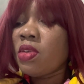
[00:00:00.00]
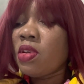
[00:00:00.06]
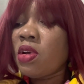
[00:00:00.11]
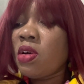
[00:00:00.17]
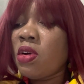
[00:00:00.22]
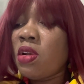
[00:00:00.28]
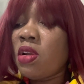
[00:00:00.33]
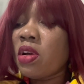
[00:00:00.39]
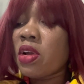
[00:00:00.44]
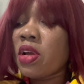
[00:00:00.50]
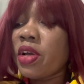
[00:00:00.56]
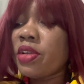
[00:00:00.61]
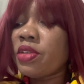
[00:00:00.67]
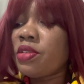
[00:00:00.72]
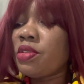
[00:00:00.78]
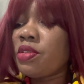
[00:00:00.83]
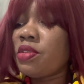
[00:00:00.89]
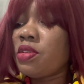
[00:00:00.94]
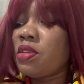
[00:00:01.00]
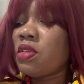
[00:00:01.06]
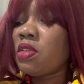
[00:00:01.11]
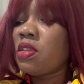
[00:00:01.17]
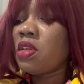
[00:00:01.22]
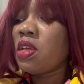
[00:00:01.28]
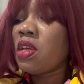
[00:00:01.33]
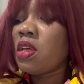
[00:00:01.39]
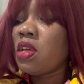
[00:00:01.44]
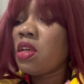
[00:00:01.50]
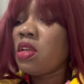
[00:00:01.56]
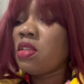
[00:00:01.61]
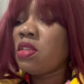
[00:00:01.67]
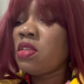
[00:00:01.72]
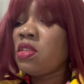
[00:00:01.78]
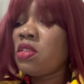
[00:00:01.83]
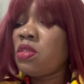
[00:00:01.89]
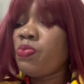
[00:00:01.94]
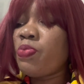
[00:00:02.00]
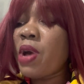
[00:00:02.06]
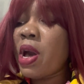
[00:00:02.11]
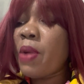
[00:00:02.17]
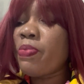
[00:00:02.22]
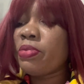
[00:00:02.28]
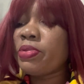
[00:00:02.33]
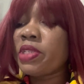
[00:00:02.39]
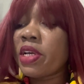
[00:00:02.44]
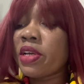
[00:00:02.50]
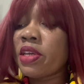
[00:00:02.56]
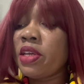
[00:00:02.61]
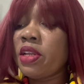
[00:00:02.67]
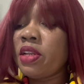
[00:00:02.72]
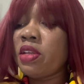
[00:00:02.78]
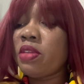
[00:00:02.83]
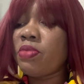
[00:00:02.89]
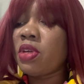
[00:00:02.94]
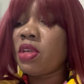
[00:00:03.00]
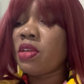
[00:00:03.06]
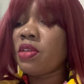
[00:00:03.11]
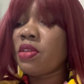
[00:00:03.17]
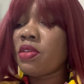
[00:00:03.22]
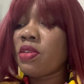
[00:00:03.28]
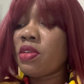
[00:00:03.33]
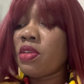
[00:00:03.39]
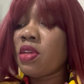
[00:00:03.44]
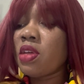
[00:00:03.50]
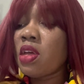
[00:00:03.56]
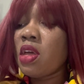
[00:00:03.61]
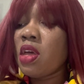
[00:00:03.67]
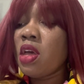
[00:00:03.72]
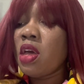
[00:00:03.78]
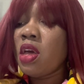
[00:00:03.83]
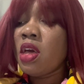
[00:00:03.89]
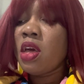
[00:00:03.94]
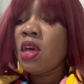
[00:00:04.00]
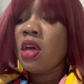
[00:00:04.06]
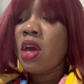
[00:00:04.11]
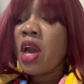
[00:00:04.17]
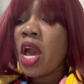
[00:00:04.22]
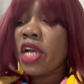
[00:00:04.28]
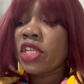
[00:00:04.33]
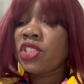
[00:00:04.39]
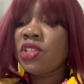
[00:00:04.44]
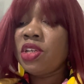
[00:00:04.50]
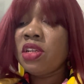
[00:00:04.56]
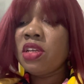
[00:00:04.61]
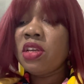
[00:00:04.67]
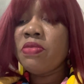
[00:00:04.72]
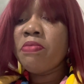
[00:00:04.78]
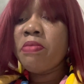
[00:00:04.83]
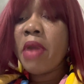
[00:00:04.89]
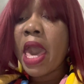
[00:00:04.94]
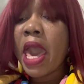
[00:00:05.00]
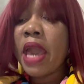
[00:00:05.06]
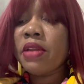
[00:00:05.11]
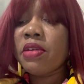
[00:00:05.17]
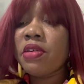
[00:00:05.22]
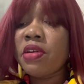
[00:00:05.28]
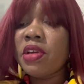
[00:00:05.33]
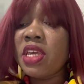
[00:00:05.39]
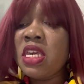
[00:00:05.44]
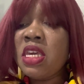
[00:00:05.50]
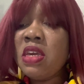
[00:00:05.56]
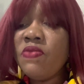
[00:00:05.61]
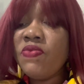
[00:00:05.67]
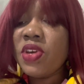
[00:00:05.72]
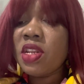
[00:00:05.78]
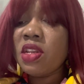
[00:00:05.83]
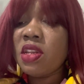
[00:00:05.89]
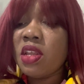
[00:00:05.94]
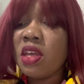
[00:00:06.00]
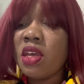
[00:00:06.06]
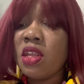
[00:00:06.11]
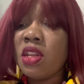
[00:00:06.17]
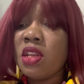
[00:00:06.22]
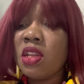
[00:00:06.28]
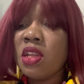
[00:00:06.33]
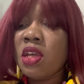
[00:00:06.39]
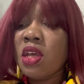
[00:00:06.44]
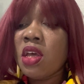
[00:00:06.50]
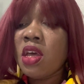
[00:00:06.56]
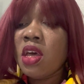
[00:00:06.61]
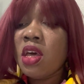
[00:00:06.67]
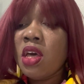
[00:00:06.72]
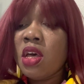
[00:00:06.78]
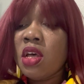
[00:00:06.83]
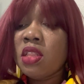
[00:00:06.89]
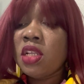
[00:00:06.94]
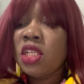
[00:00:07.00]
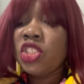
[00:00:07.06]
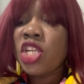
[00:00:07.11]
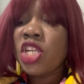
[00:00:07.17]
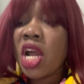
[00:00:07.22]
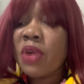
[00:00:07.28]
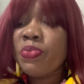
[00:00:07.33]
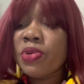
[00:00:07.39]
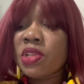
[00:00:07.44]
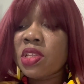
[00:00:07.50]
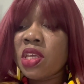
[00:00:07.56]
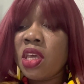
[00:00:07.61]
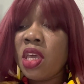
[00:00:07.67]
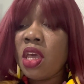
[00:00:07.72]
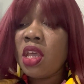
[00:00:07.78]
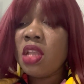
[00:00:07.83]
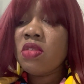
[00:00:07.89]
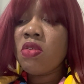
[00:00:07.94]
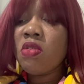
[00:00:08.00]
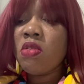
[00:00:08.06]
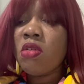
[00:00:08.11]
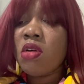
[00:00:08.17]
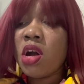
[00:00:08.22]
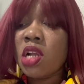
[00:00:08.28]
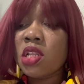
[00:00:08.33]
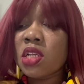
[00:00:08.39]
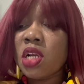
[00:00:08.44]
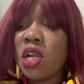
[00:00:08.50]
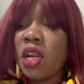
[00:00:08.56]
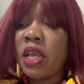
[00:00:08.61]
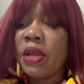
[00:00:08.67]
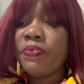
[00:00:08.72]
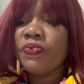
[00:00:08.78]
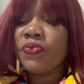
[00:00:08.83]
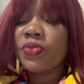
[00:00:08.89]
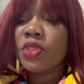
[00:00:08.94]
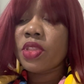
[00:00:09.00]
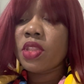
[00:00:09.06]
hold on guys, these pop-ups are killing me, actually matter. Even then, the jackpot can go unclaimed.